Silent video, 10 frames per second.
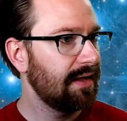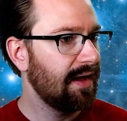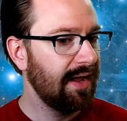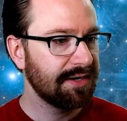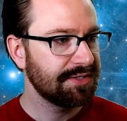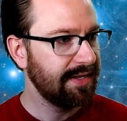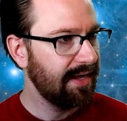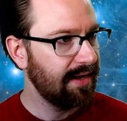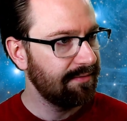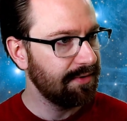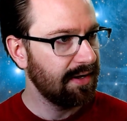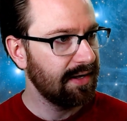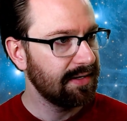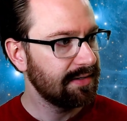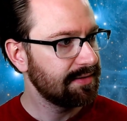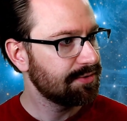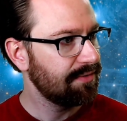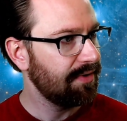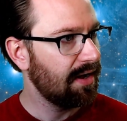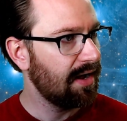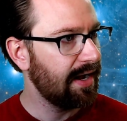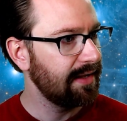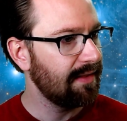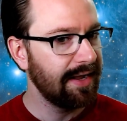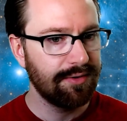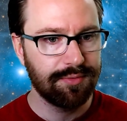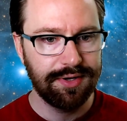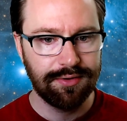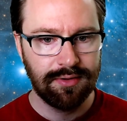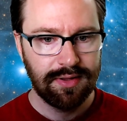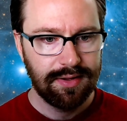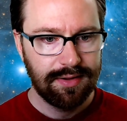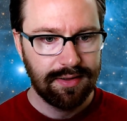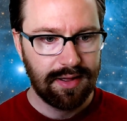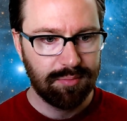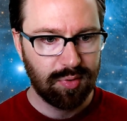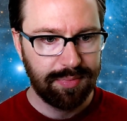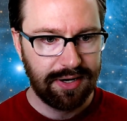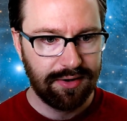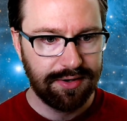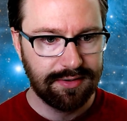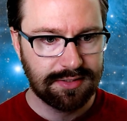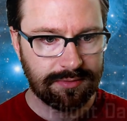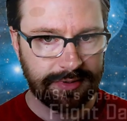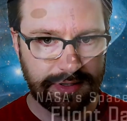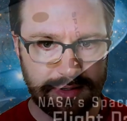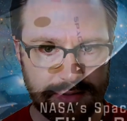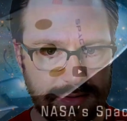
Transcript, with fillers: I actually have sort of a highlight reel uh, prepared here. So we're gonna